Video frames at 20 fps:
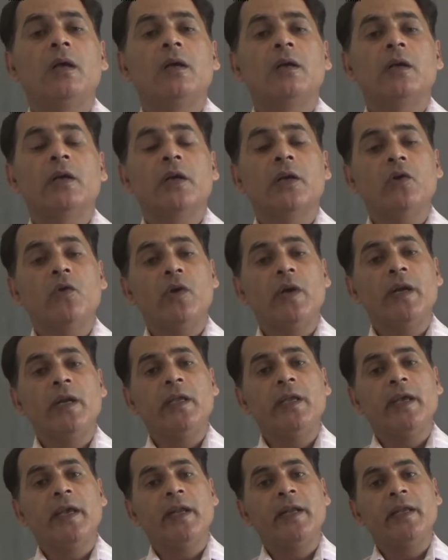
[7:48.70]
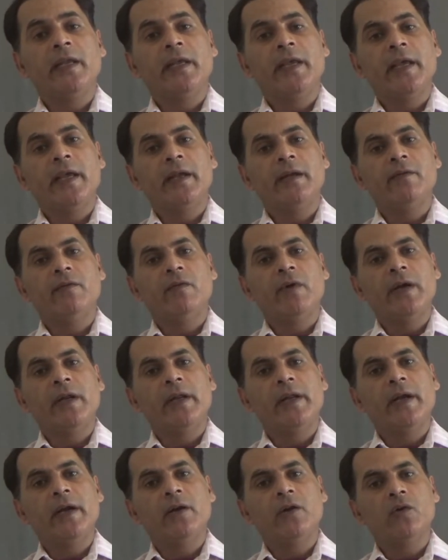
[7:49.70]
Chlorine can gain one
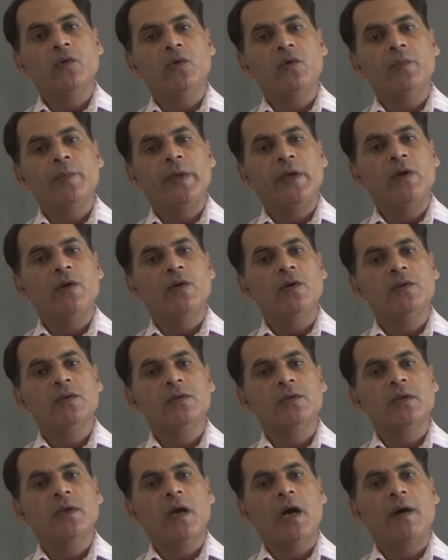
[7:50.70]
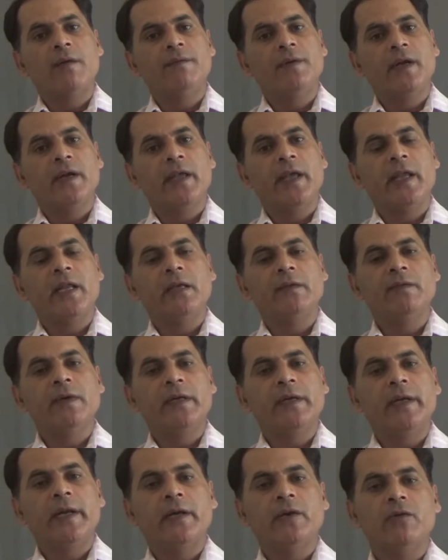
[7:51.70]
electron because after gaining
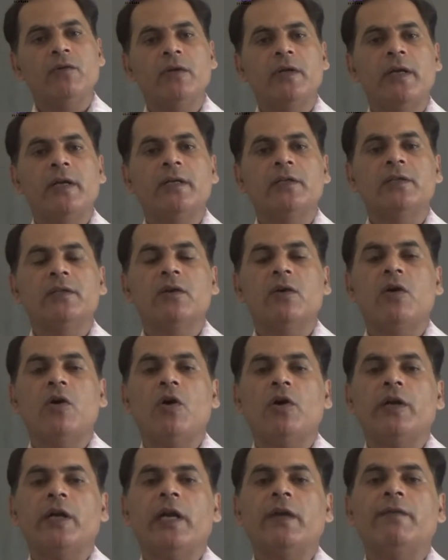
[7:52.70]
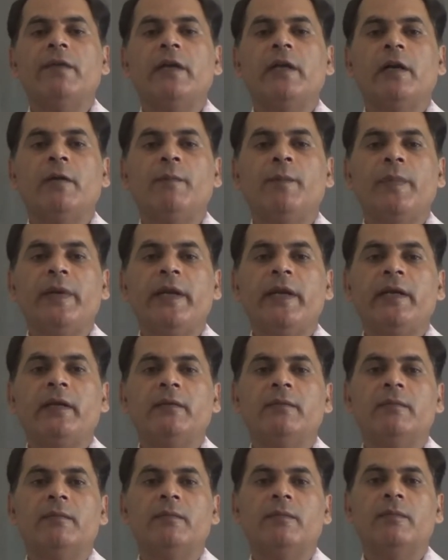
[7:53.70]
one electron its octet will
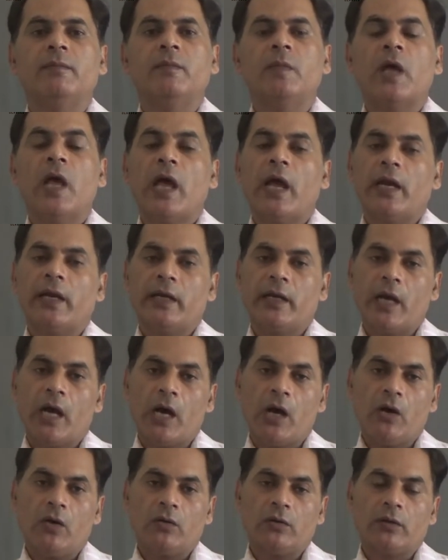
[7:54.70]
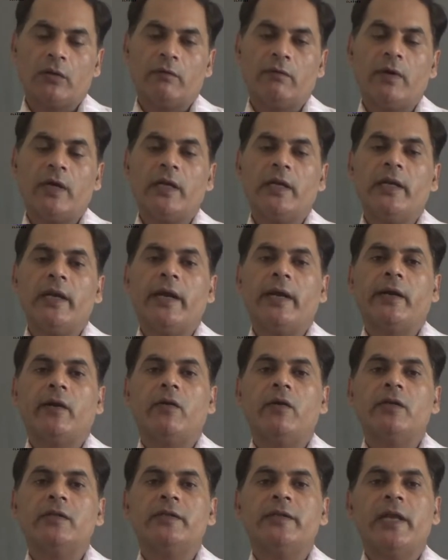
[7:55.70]
complete. Now the one
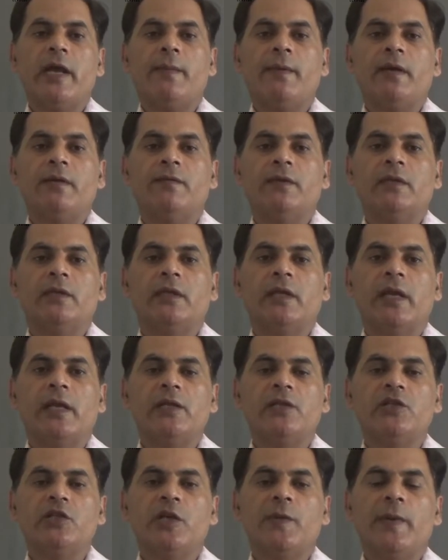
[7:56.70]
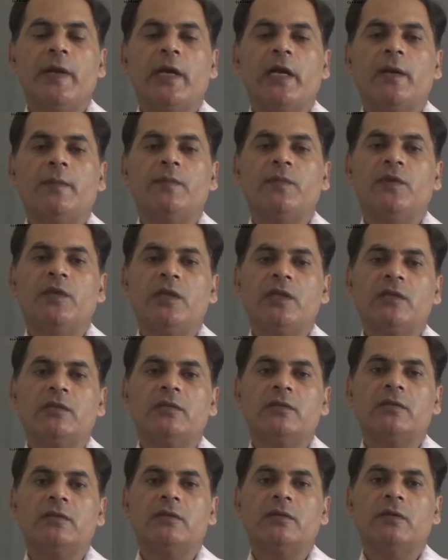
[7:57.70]
electron is left with calcium atom.
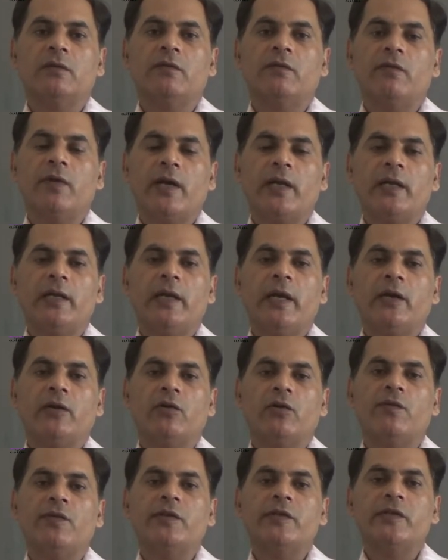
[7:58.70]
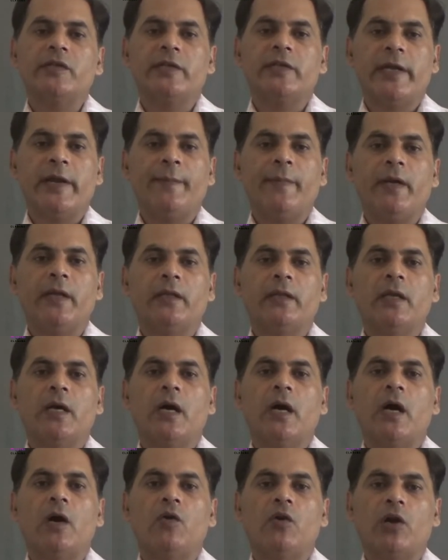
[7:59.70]
This one electron which is left in
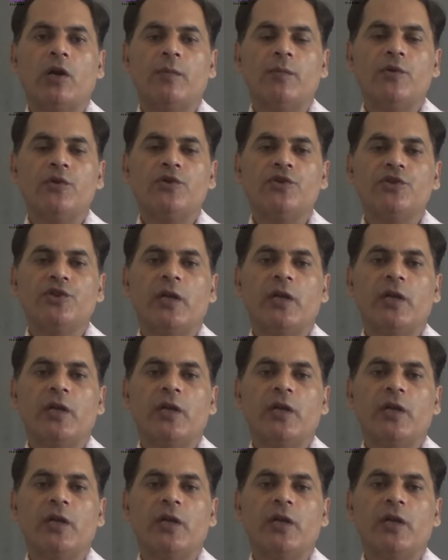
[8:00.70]
the outermost shell